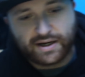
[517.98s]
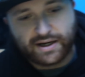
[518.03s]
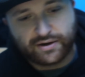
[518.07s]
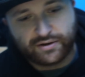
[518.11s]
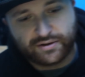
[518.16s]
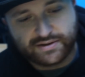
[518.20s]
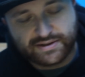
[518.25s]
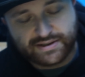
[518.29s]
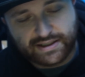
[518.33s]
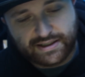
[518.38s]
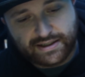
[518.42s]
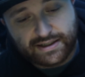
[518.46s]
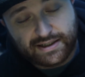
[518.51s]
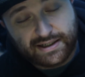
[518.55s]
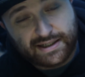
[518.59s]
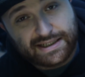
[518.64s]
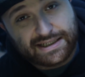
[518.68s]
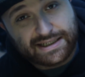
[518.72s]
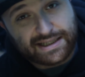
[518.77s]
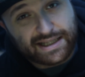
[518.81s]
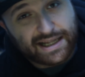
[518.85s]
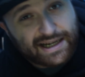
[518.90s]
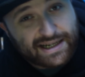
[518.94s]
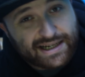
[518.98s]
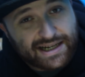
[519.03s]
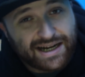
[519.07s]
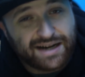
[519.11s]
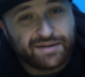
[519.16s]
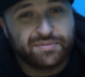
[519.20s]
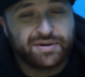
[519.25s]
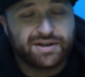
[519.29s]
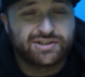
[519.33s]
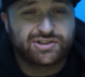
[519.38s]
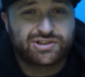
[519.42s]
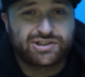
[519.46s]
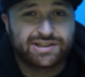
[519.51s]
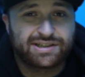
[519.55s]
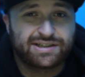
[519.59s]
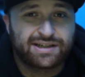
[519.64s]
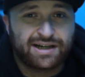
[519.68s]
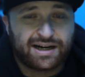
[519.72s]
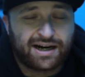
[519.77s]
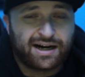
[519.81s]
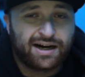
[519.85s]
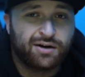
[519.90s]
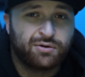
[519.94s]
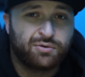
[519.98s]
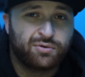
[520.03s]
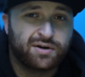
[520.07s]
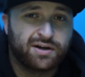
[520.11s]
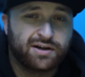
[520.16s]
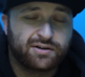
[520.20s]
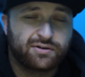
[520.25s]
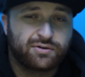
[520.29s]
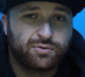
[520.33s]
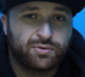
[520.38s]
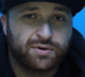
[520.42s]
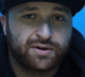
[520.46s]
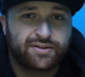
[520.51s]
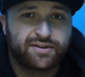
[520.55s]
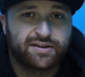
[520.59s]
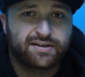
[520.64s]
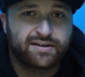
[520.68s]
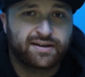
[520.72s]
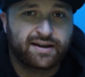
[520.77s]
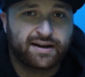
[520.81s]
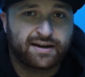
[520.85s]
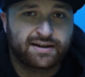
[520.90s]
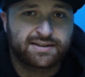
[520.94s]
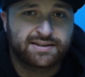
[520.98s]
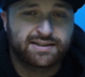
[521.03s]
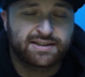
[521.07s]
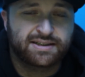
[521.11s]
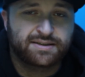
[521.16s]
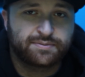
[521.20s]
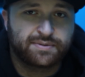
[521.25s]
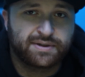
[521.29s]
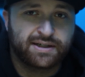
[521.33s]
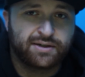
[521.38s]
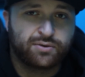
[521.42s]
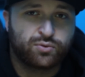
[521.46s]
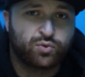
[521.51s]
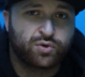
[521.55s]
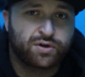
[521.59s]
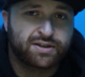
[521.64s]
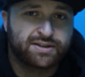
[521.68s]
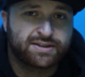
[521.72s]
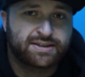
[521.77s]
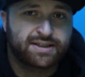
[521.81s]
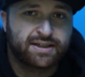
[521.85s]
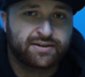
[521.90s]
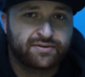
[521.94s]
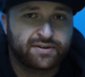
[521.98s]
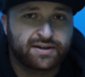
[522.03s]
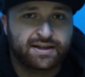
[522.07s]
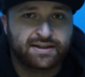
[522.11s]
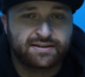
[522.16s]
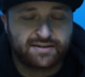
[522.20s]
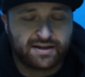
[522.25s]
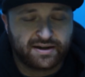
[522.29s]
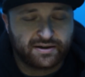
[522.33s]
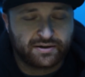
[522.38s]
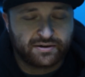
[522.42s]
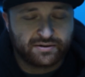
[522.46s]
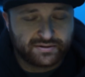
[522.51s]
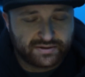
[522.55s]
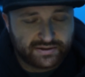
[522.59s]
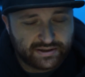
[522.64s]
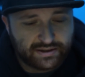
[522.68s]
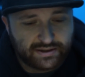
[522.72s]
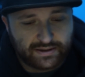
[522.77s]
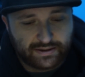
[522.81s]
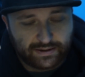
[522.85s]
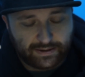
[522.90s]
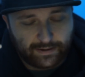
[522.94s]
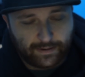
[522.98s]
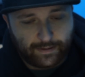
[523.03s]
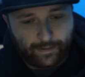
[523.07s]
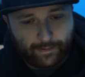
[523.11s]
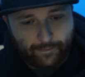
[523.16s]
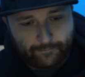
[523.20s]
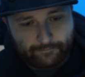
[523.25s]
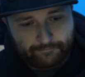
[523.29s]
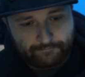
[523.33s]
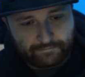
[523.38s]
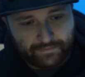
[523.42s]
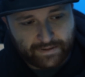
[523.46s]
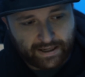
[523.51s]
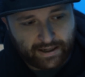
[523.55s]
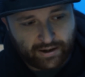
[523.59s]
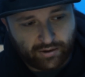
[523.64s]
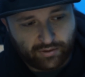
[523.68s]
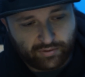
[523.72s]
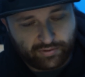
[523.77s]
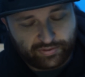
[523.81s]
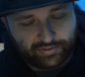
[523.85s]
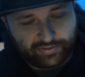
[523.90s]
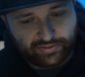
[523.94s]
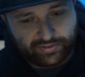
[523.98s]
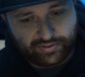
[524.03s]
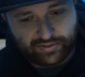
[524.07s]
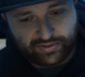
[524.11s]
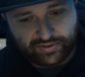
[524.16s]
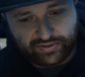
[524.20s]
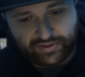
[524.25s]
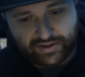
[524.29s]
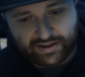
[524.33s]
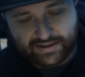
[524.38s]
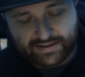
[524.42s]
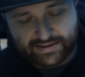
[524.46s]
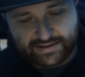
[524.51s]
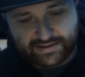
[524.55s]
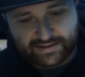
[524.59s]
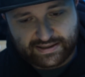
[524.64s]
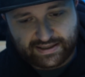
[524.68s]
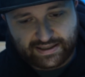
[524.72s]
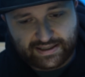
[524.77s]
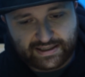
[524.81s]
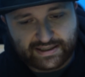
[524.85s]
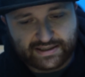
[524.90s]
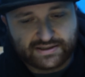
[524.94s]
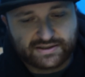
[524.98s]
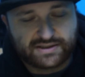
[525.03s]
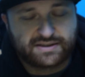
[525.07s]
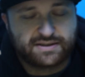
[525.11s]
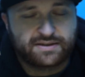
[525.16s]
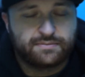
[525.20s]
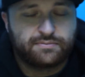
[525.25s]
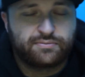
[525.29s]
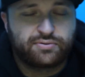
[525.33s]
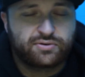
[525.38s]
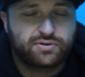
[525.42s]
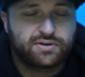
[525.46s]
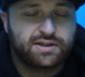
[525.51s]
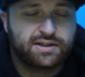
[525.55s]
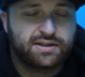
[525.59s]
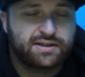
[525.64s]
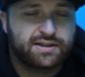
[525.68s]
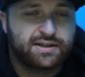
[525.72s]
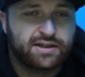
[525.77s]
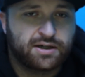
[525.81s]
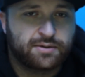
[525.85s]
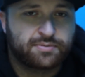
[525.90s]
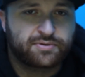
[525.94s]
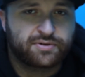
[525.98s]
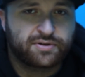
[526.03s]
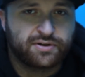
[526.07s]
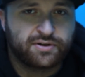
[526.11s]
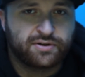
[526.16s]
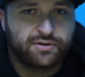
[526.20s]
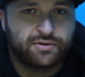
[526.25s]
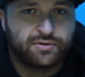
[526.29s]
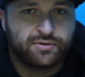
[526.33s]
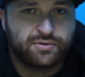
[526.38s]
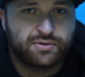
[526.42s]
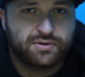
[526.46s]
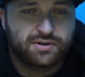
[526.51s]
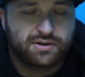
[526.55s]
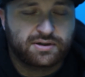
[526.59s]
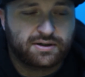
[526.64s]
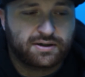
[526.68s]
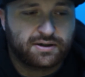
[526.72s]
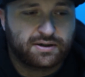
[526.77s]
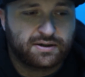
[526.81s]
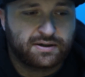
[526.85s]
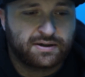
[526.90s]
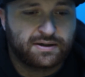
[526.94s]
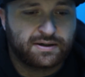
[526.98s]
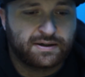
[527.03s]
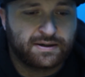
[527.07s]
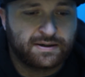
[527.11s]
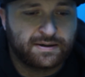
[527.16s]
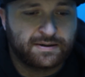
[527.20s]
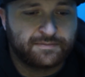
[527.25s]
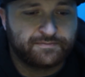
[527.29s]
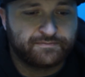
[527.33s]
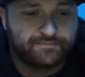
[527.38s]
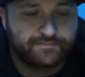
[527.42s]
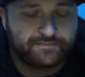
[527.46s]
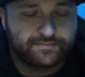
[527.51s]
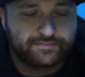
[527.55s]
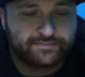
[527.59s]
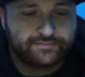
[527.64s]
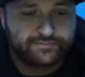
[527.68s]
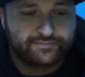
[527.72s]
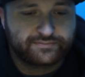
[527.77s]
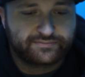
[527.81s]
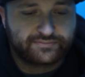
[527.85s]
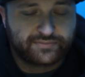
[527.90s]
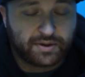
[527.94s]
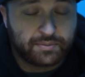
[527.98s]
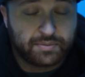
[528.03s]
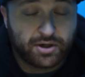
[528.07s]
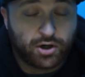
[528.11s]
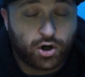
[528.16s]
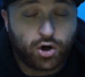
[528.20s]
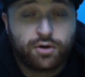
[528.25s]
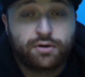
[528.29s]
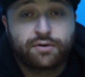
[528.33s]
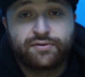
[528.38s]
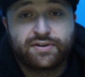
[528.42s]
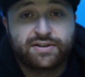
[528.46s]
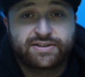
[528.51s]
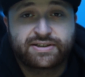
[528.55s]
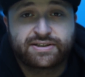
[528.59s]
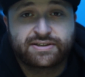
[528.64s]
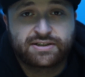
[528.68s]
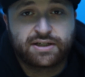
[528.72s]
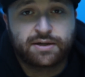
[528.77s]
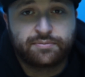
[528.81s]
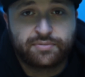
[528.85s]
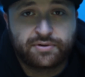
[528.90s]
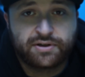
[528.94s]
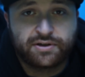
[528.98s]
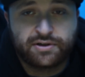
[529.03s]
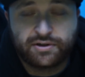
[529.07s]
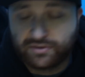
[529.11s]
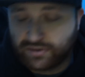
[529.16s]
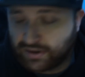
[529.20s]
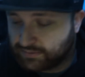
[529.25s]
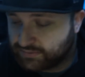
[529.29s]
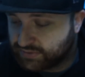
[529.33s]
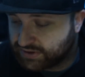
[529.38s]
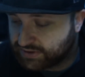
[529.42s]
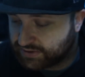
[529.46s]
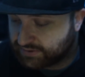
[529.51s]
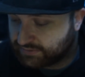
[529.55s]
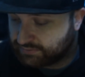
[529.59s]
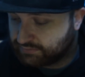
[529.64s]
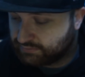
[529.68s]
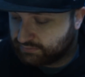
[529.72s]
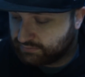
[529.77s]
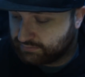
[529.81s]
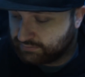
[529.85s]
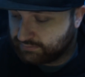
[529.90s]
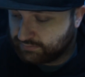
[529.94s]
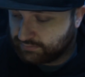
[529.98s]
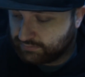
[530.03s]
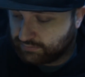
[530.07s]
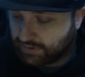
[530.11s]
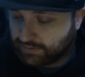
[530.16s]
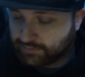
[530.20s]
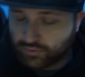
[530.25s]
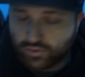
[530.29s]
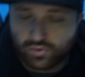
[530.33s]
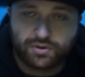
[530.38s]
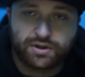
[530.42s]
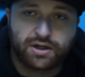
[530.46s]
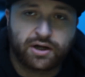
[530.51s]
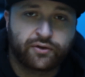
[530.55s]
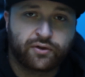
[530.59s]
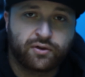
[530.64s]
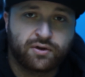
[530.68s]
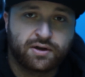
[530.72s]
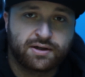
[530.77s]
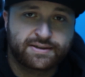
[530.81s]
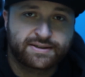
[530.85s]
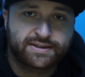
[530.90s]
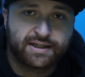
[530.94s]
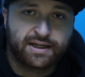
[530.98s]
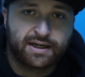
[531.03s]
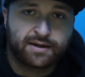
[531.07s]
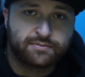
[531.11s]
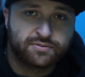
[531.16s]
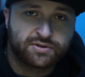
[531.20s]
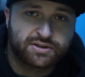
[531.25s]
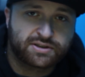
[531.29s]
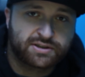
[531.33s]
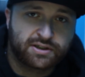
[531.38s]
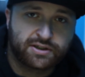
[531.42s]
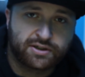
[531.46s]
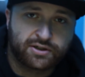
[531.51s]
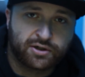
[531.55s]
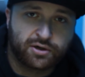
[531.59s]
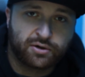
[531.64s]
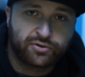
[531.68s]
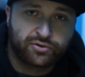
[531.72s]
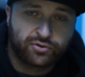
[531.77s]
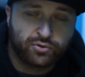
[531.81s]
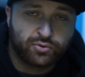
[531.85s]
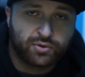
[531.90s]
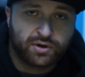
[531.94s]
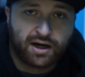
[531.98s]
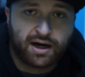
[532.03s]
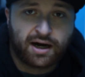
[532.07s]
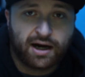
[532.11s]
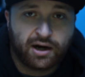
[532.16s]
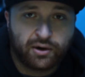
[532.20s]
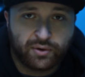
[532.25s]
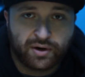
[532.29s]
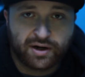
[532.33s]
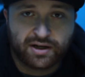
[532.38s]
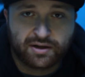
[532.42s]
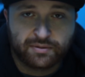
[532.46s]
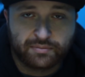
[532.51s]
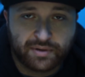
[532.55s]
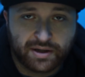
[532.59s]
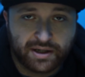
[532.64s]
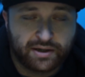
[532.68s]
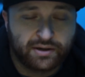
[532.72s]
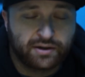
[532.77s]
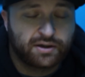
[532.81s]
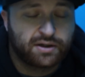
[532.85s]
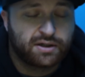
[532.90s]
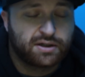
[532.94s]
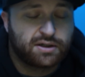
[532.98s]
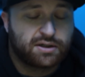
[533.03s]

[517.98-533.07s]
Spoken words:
headers. Like I mentioned, I went with the Texas Speed 1 7/8 headers. Now, this is completely up to you. I mean, all of this is up to you. I'm going down the list, and I'm just going to go through what I recommend.